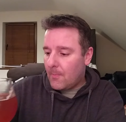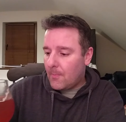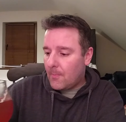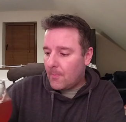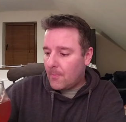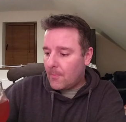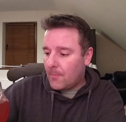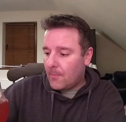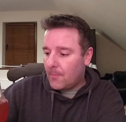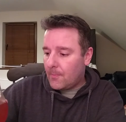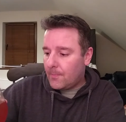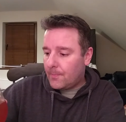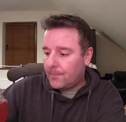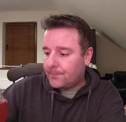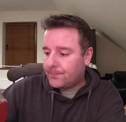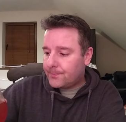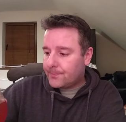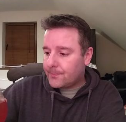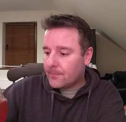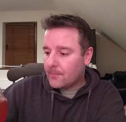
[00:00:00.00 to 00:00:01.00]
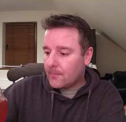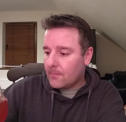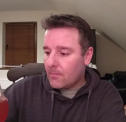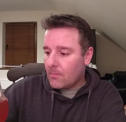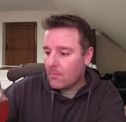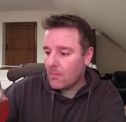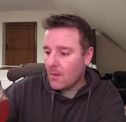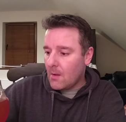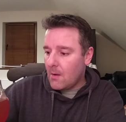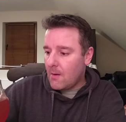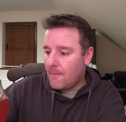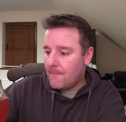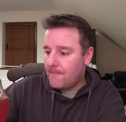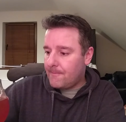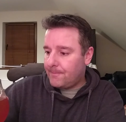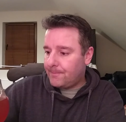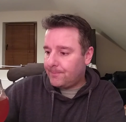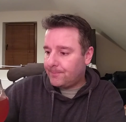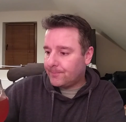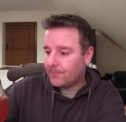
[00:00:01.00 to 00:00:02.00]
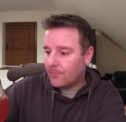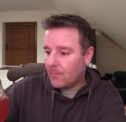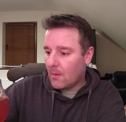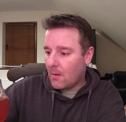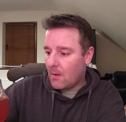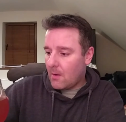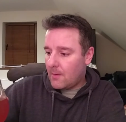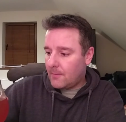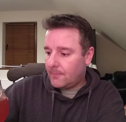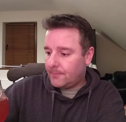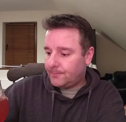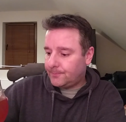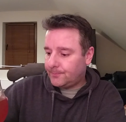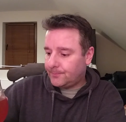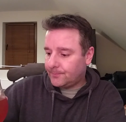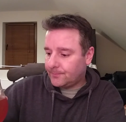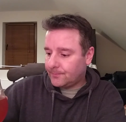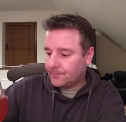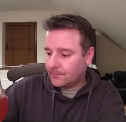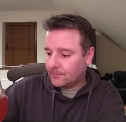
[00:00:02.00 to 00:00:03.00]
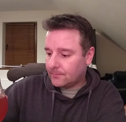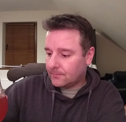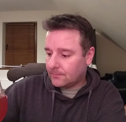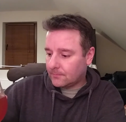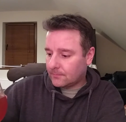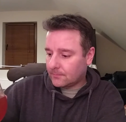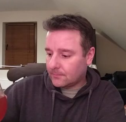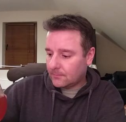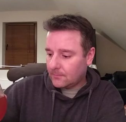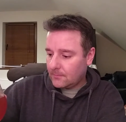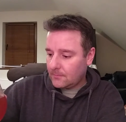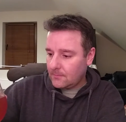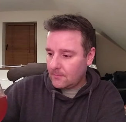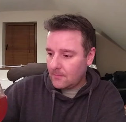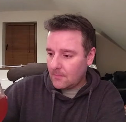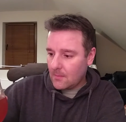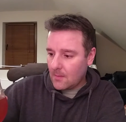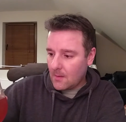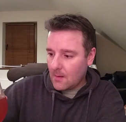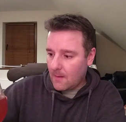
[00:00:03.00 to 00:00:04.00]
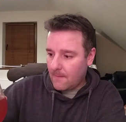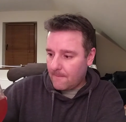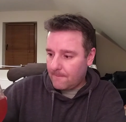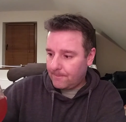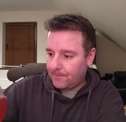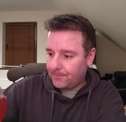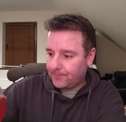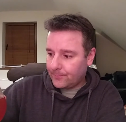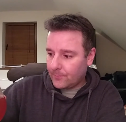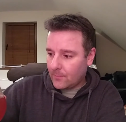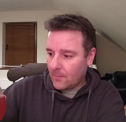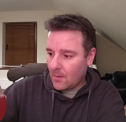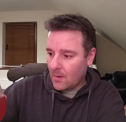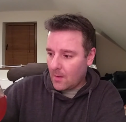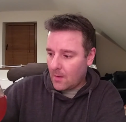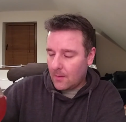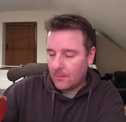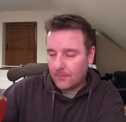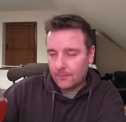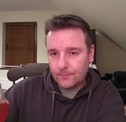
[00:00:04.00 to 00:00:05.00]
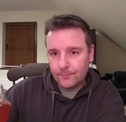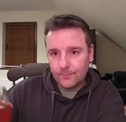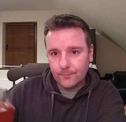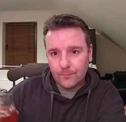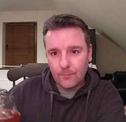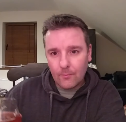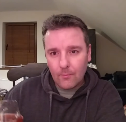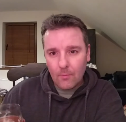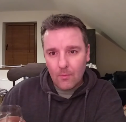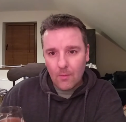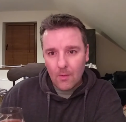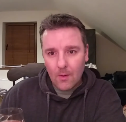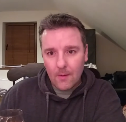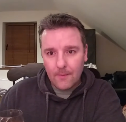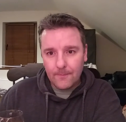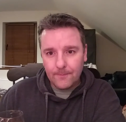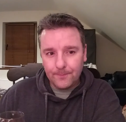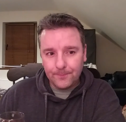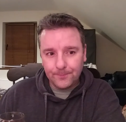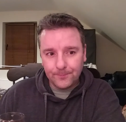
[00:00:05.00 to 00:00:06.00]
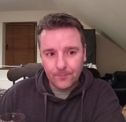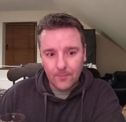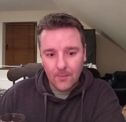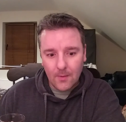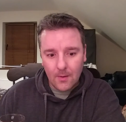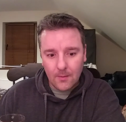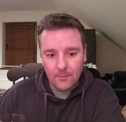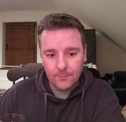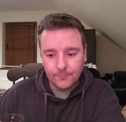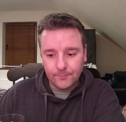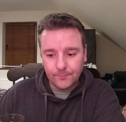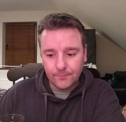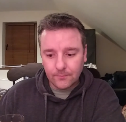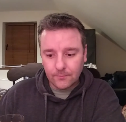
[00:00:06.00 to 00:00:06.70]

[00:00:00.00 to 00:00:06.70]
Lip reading: (no one is talking)